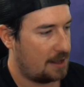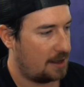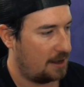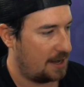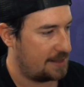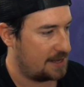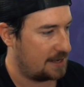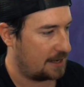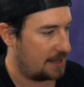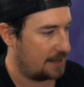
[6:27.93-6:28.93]
And
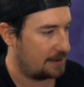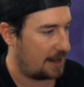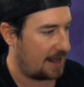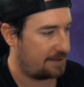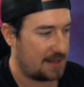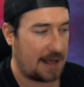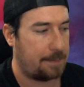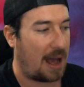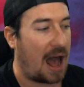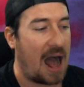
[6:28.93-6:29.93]
then again, I have
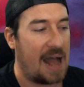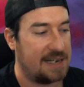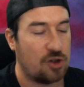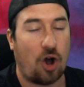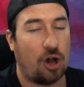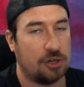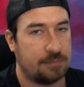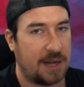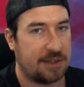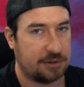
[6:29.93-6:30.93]
that behind all
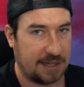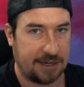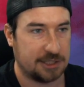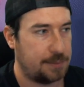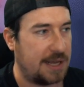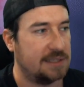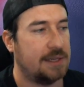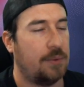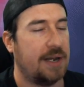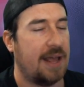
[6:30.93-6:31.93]
of my other layers because
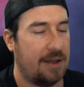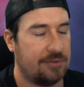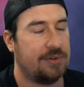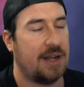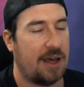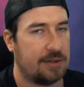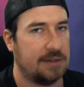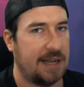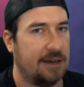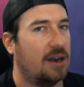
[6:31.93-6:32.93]
I want every other
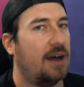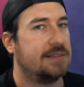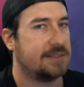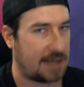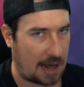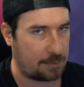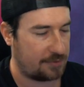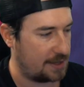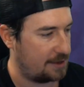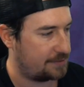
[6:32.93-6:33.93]
layer on top
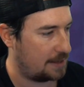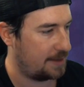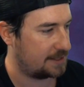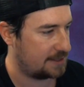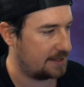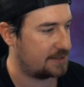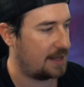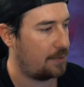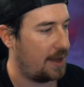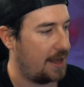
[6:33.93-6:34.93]
of it, if that makes sense.
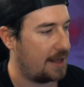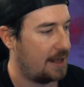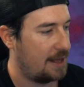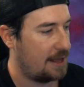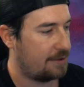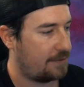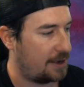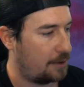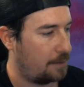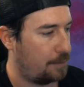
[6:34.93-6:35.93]
That way, if I
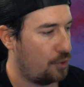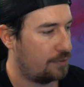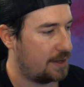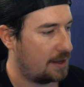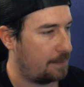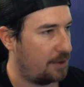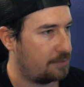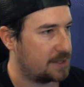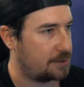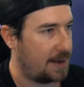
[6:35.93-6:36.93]
don't move it
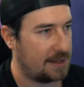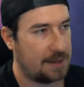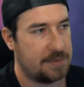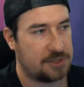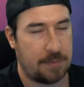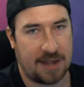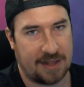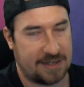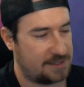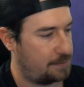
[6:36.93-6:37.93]
above Mr.
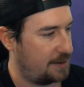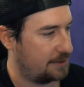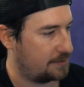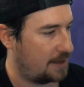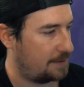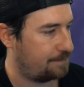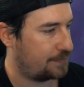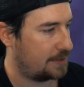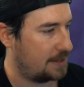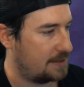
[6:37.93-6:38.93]
Melee disappears, right?
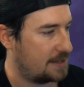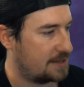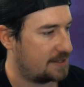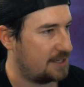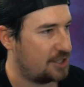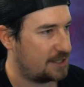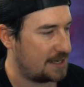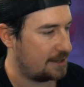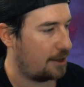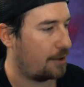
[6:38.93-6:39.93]
And then the
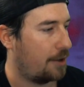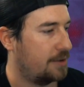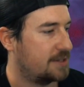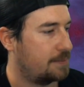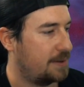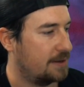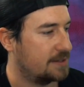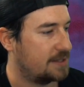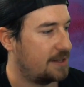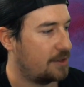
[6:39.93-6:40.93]
CGC logo
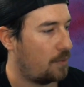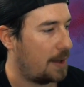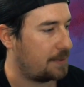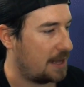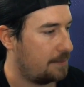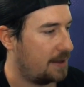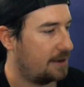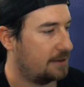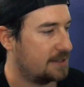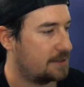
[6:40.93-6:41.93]
disappears, and then the webcam
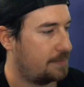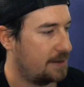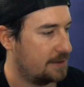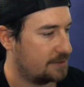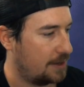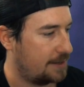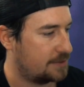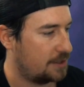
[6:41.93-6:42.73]
banner disappears, right?